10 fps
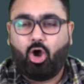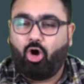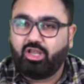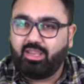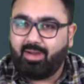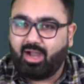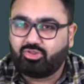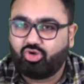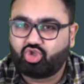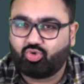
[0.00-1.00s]
Only
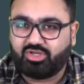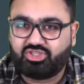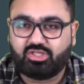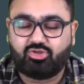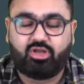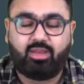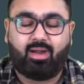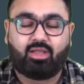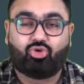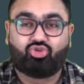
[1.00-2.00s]
mark those questions, only
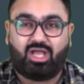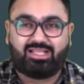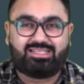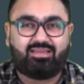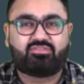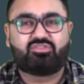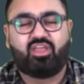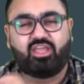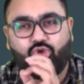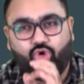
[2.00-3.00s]
mark those answers
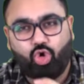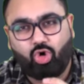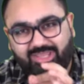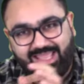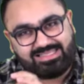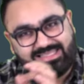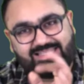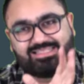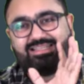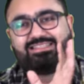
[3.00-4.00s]
where you know, yes,
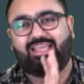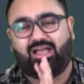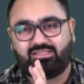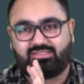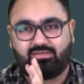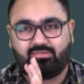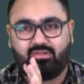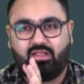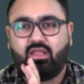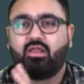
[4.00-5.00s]
this is the answer.
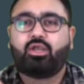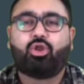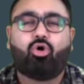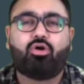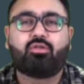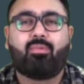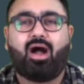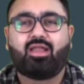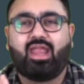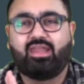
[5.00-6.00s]
Don't
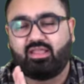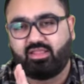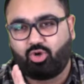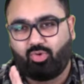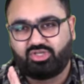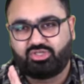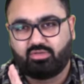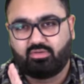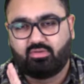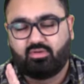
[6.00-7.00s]
mark any other question.